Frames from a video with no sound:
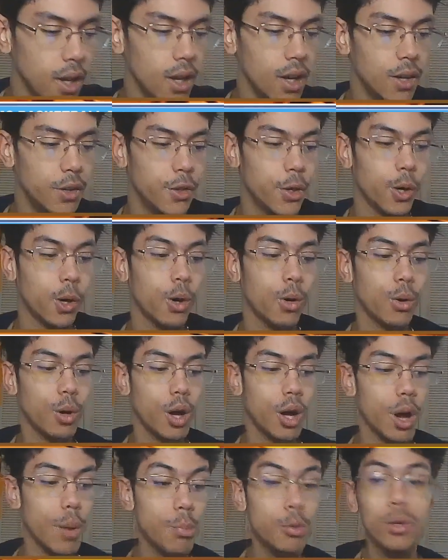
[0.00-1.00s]
There are
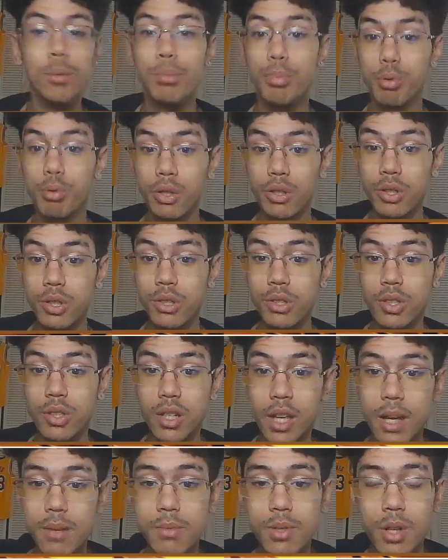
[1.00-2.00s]
a couple of
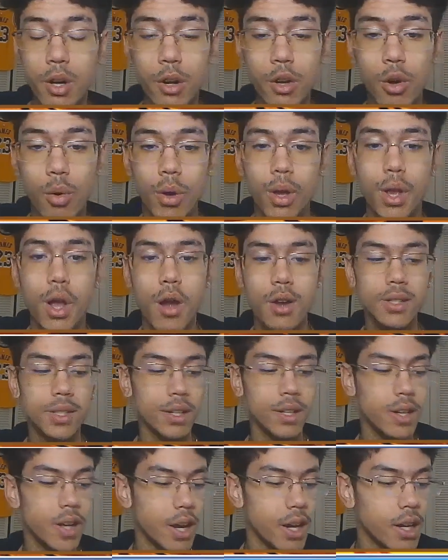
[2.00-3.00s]
preseason games that are going on
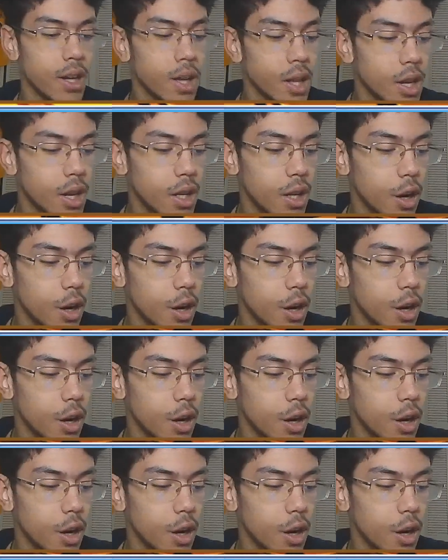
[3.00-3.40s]
today.